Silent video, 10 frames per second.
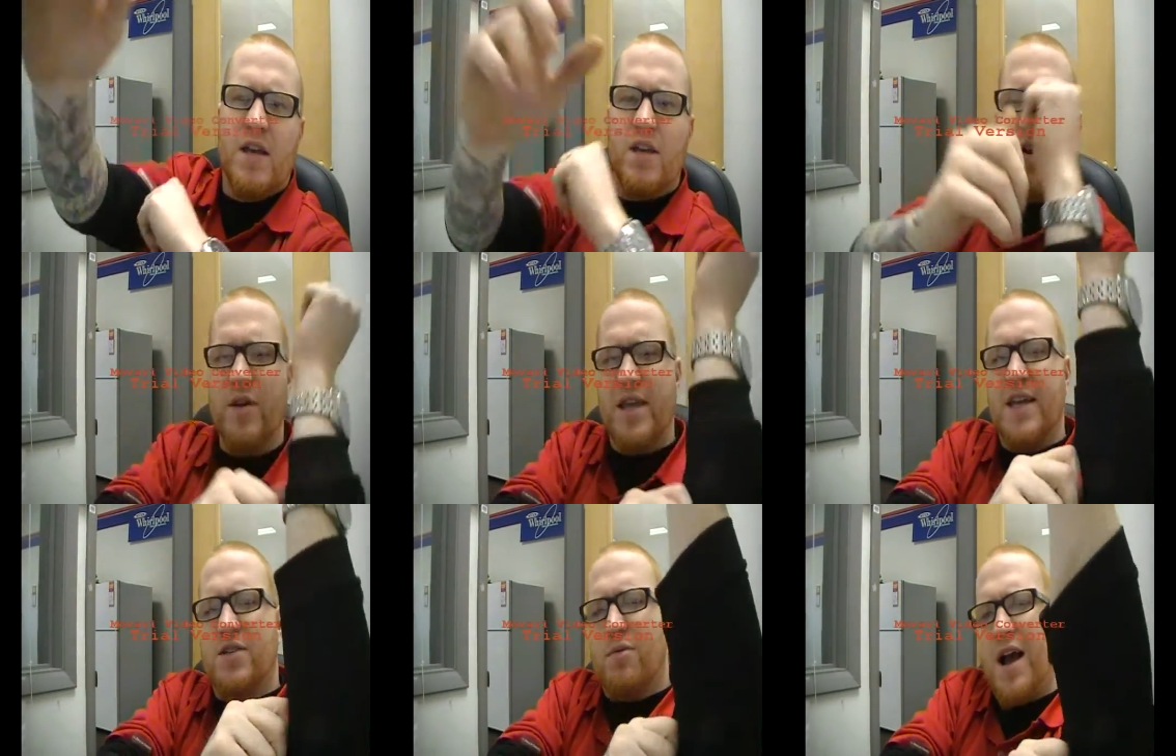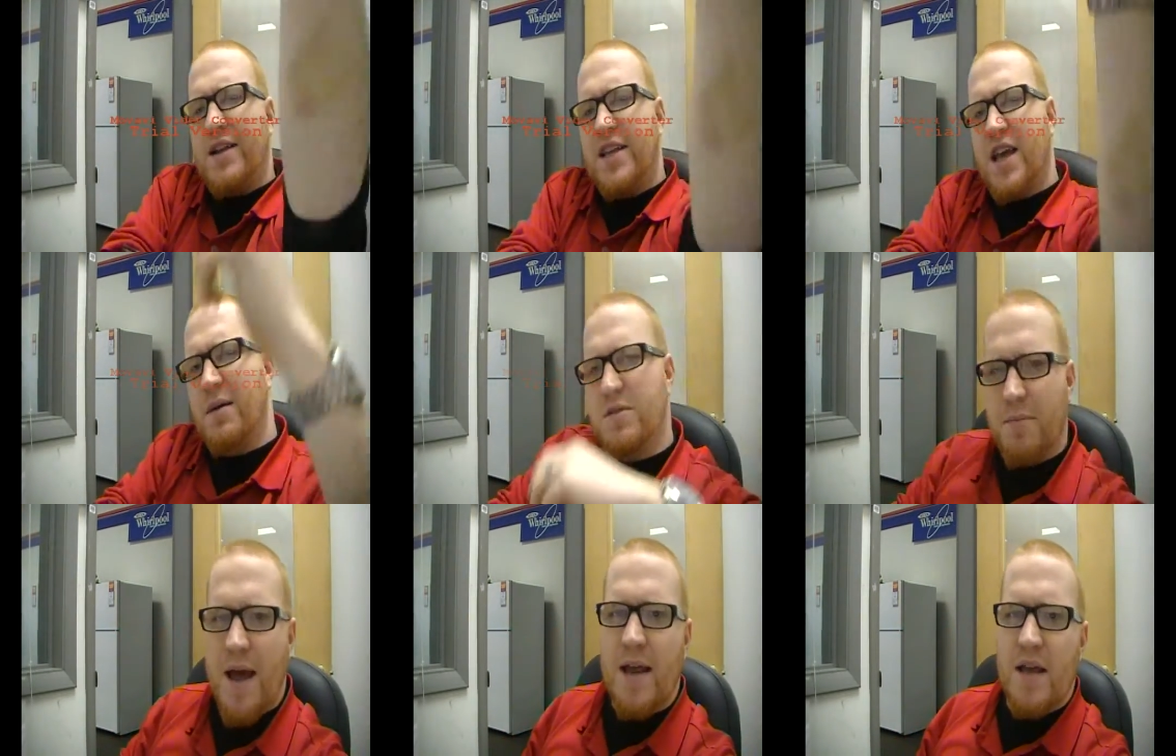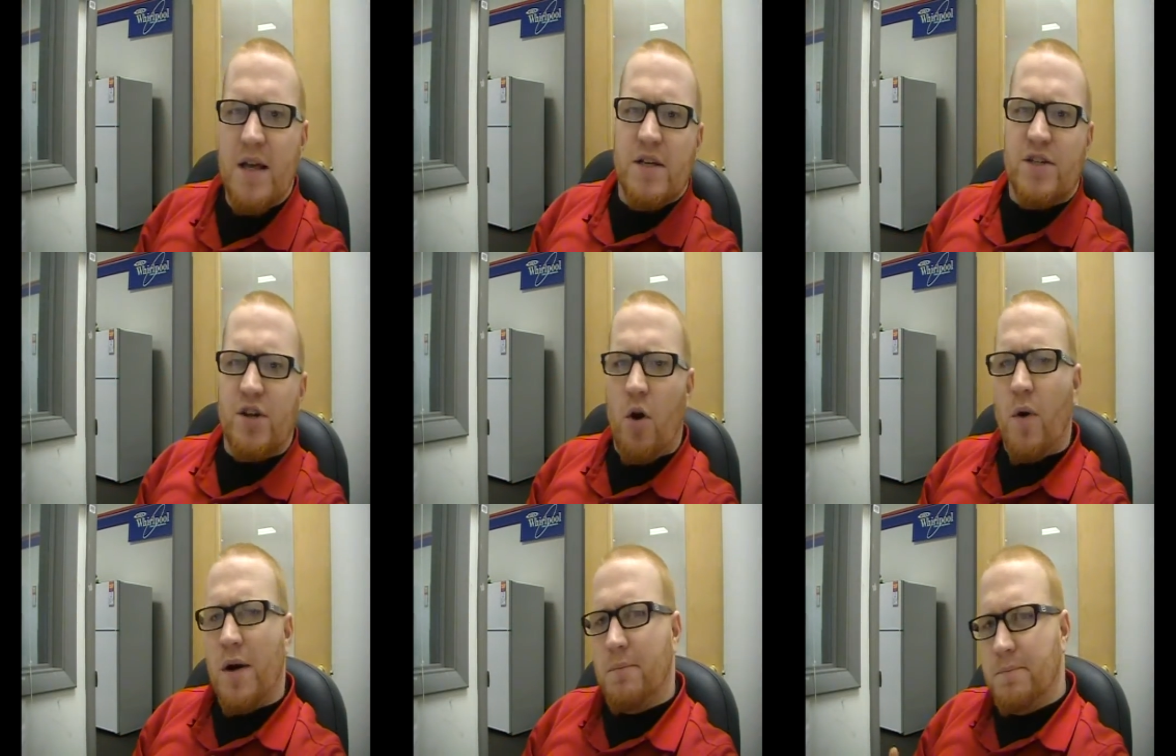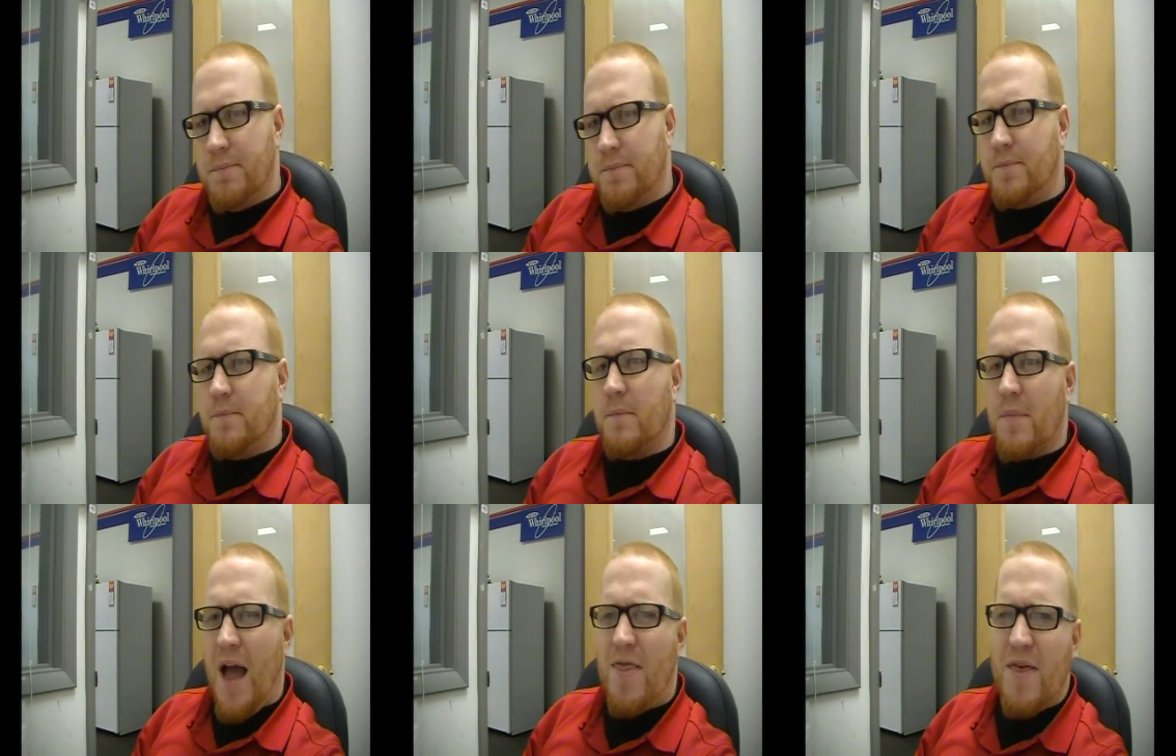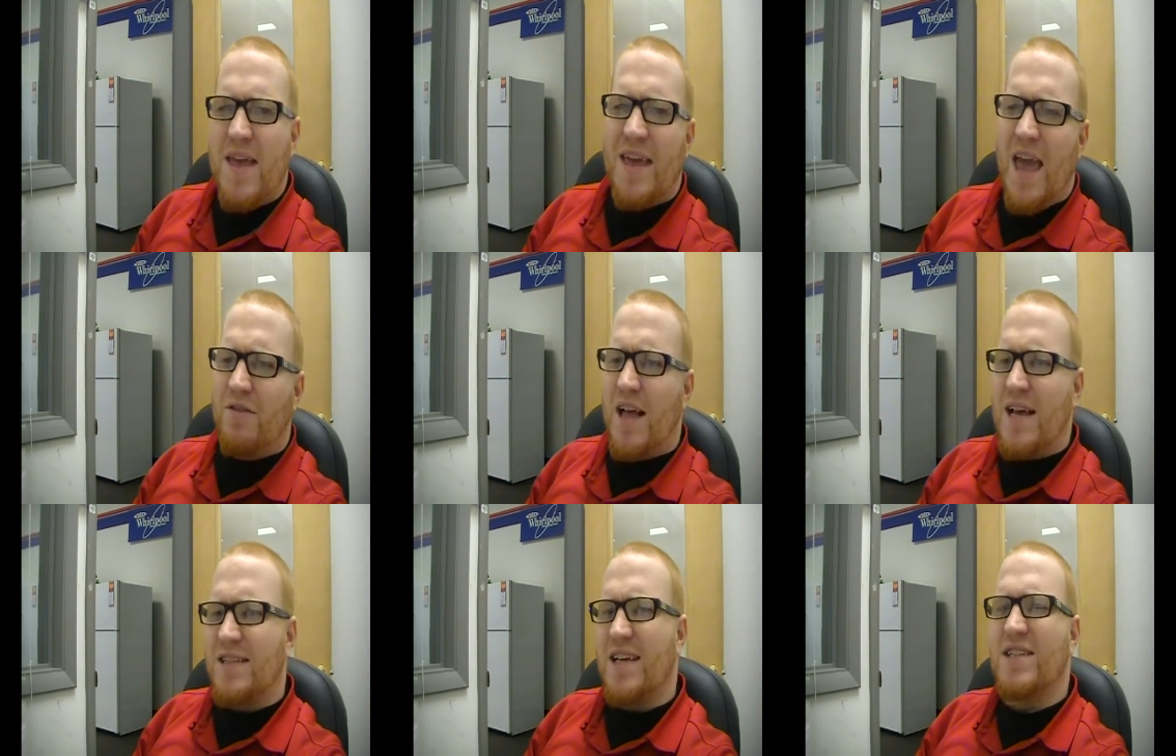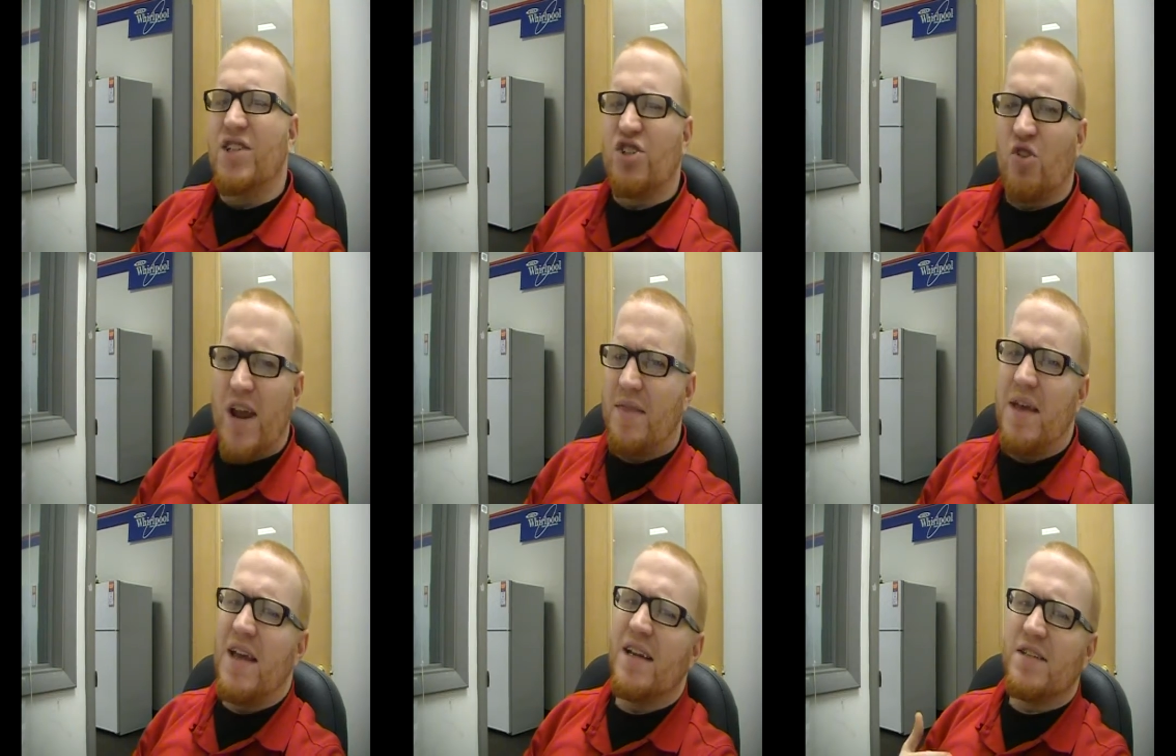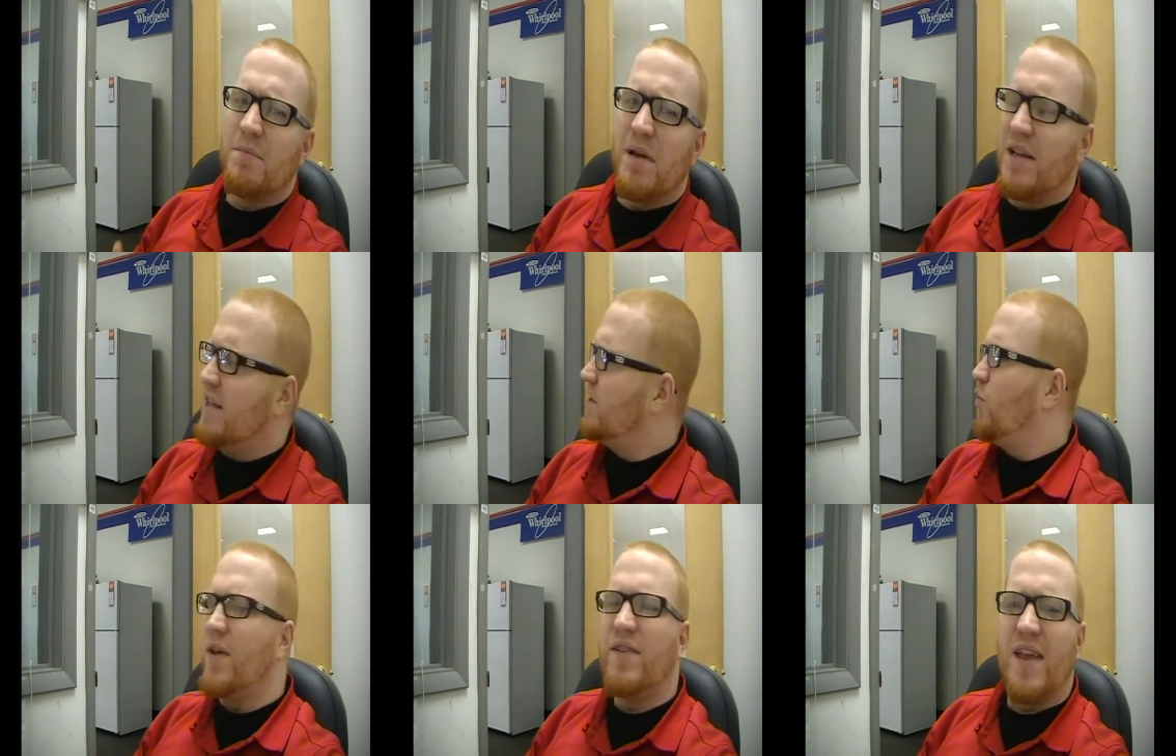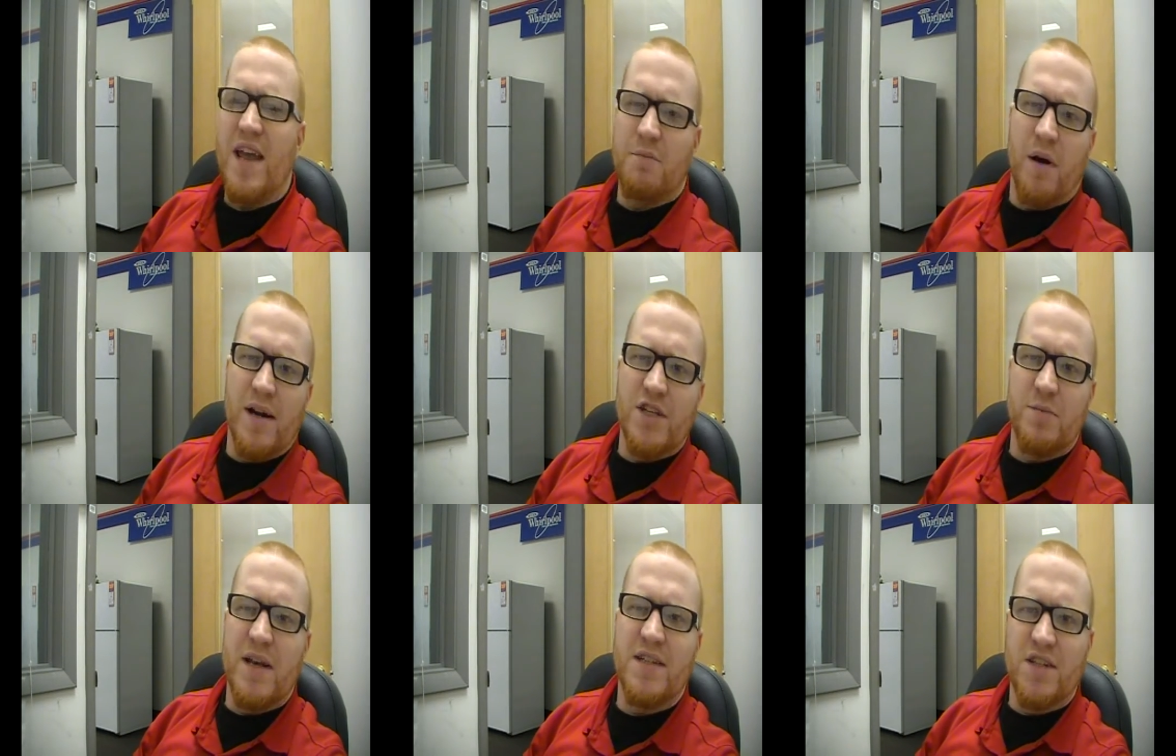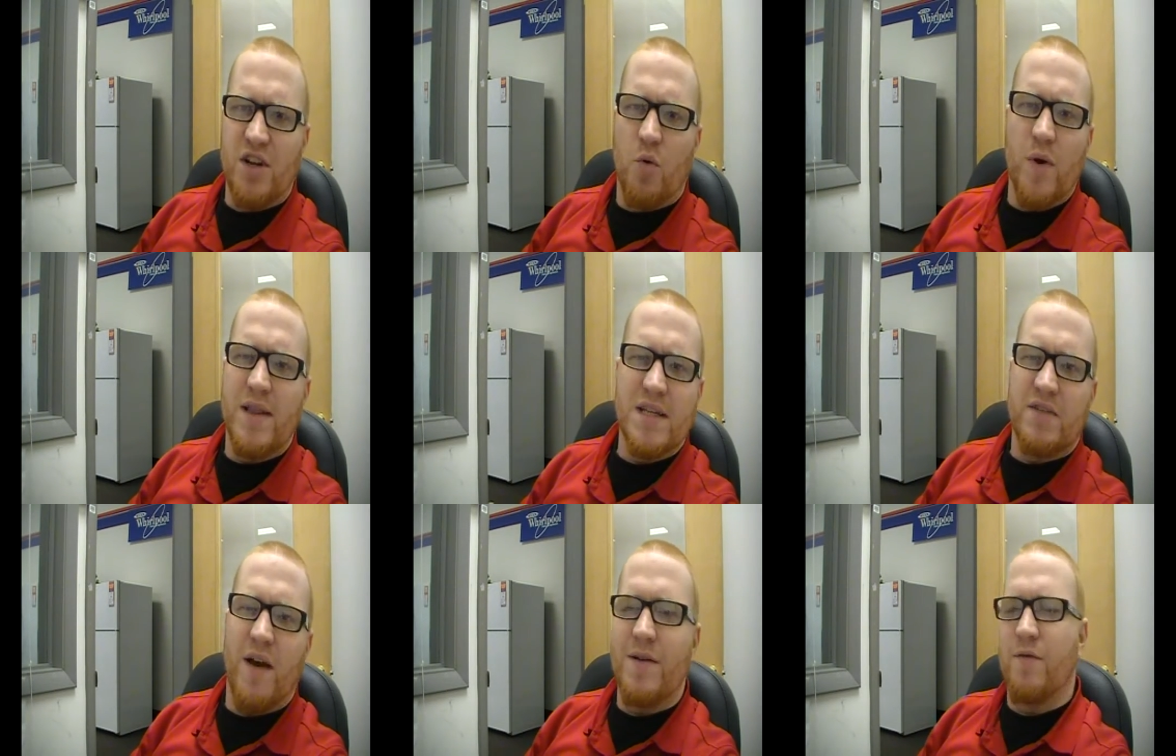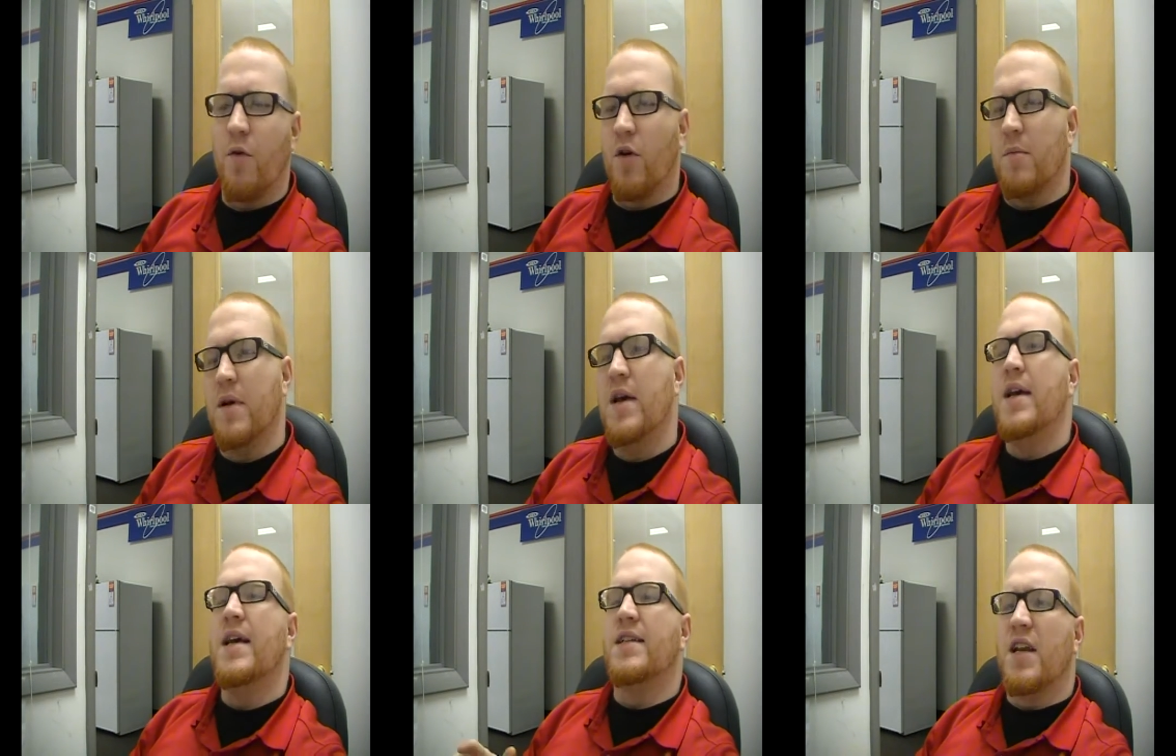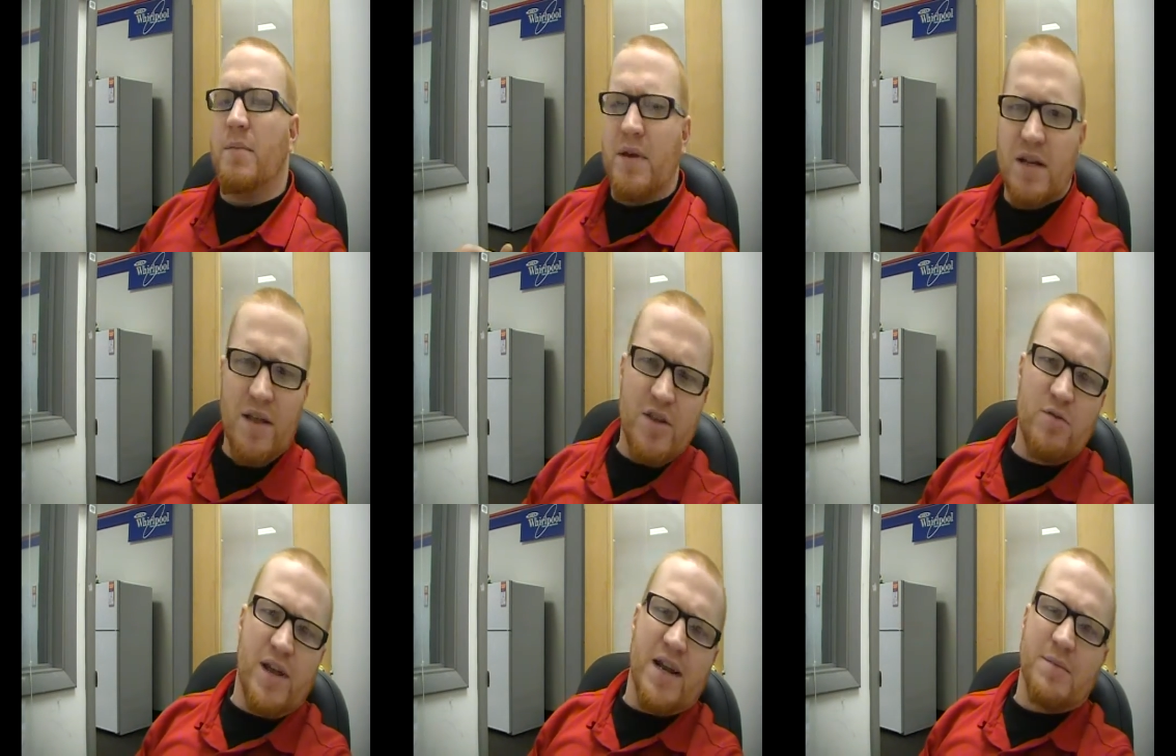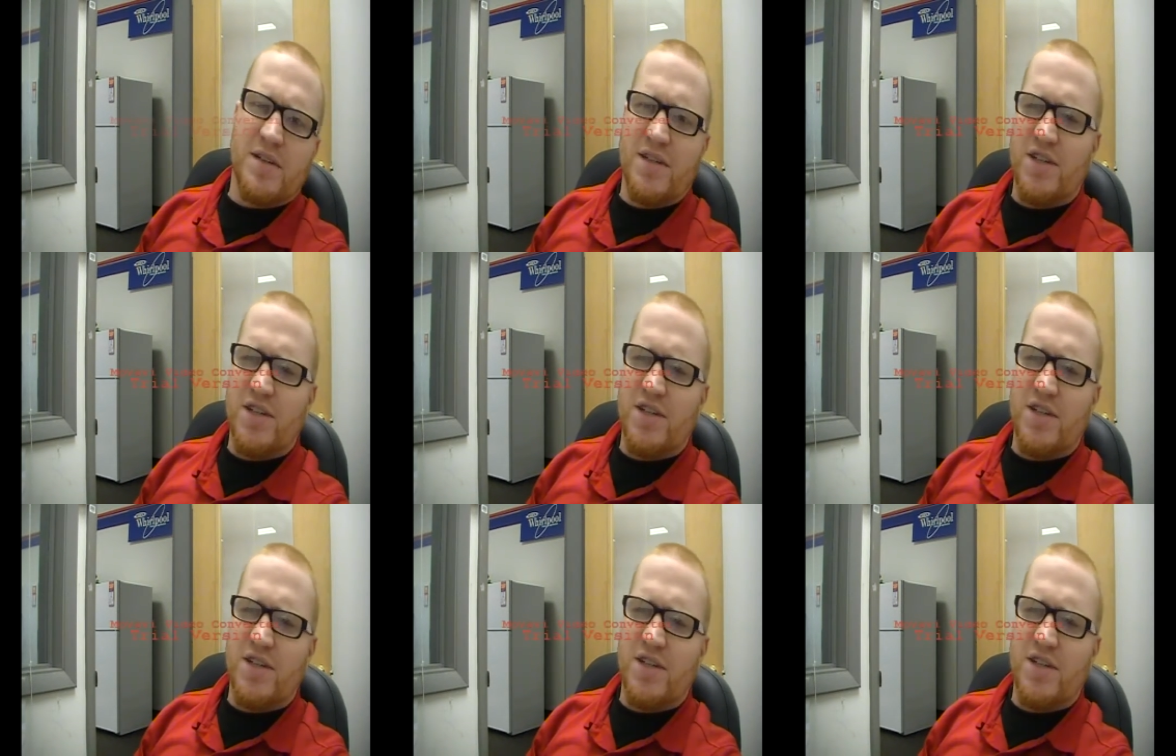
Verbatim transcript: You know, he gets rocked. He comes back. So, um, I think Cain Velasquez's strength and his ability to withstand punishment is going to win this fight for him. It's going to be another unanimous